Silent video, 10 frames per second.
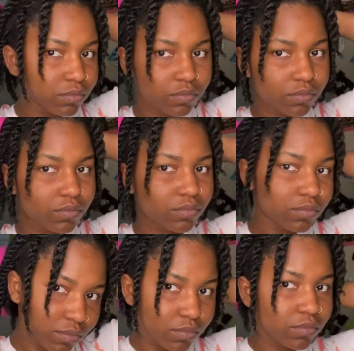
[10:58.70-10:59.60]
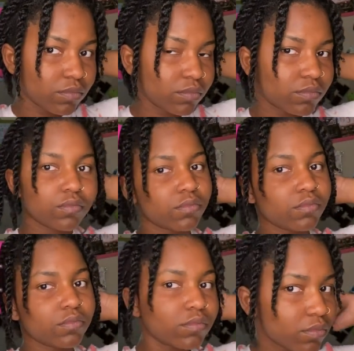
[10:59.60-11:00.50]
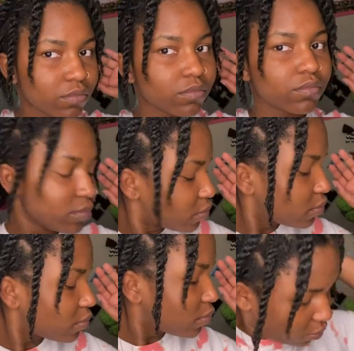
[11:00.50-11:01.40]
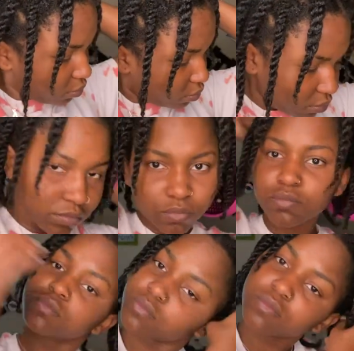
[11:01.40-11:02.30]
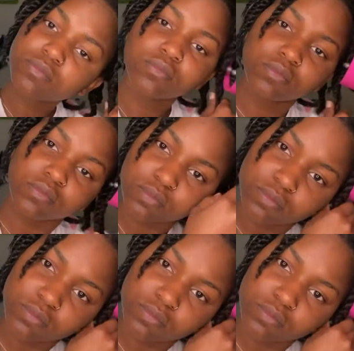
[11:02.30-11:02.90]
Colors don't even match. That's how you know the pieces didn't come together.